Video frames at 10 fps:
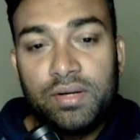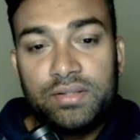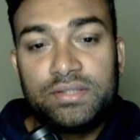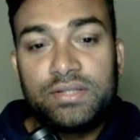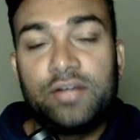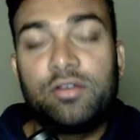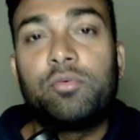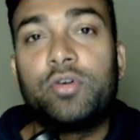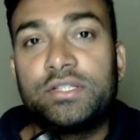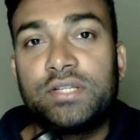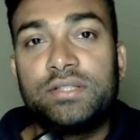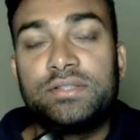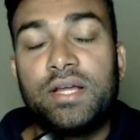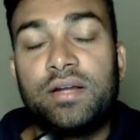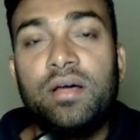this kind of quotation is
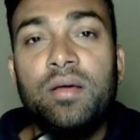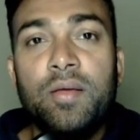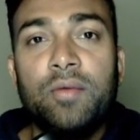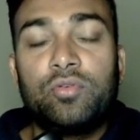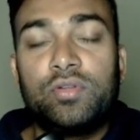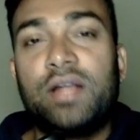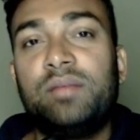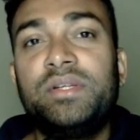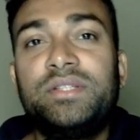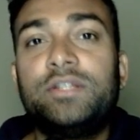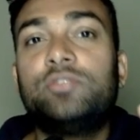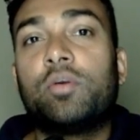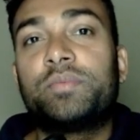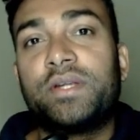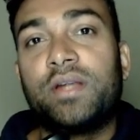there na, so that means it is
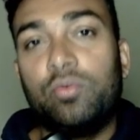optional.